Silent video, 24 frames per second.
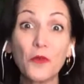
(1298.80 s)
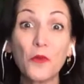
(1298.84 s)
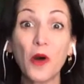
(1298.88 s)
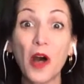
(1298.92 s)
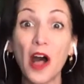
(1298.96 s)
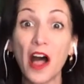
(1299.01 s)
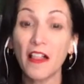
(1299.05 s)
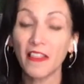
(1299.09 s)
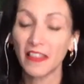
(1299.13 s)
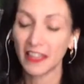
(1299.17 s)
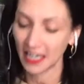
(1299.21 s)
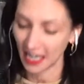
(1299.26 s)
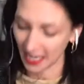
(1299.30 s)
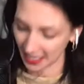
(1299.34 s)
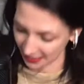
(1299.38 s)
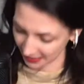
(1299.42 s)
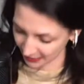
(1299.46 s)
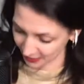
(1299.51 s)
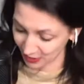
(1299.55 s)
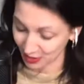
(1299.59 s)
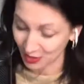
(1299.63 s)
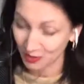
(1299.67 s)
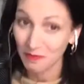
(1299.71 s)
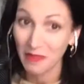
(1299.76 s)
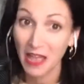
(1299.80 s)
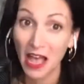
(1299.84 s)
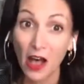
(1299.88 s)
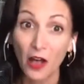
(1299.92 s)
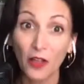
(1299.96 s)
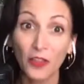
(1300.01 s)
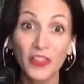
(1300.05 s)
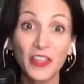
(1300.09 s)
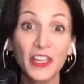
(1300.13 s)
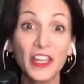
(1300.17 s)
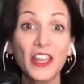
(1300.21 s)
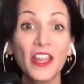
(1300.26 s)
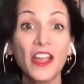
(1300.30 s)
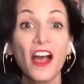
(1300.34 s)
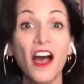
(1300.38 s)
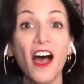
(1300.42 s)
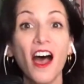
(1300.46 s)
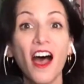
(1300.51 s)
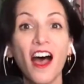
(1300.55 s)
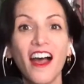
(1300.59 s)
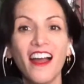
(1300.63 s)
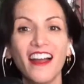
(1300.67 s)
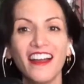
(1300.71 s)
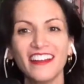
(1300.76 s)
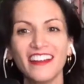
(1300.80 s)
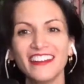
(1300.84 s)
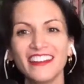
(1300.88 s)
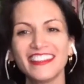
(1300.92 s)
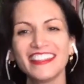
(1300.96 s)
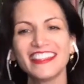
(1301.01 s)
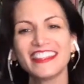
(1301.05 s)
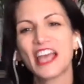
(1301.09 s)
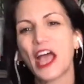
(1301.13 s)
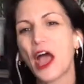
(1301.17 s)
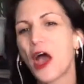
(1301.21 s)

wall and I can smell the earth.